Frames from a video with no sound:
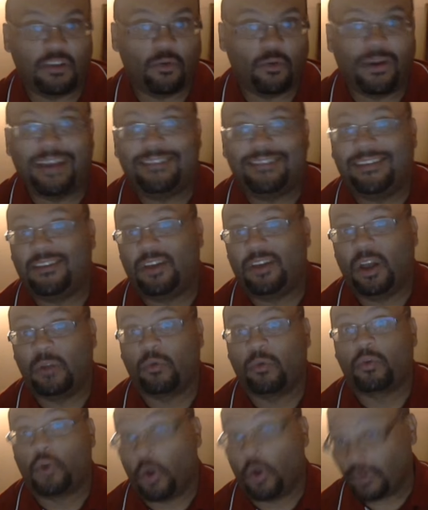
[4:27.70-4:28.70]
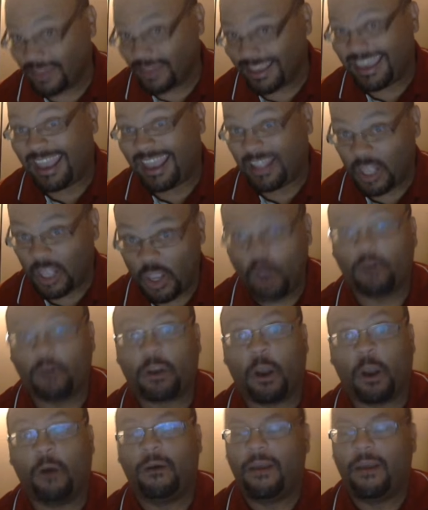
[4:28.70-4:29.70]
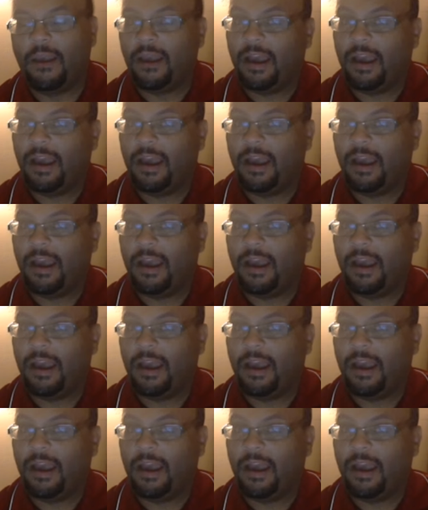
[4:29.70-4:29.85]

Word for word: or 1,800 yards like he had a year ago.